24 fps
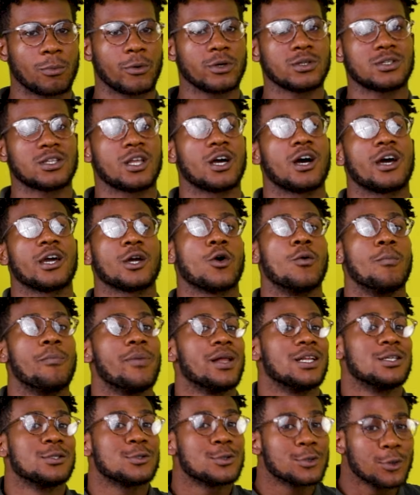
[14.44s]
We're going to tell her a
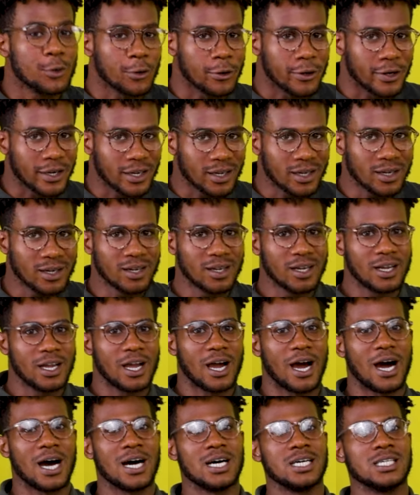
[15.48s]
compelling story,
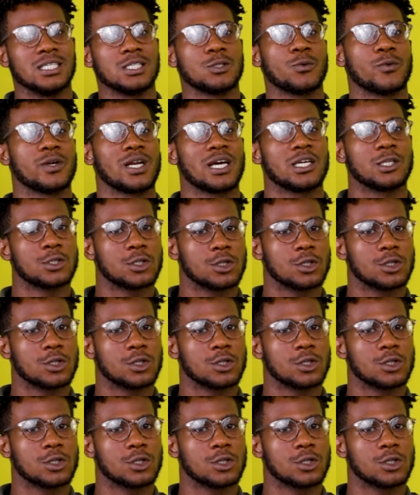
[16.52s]
and when I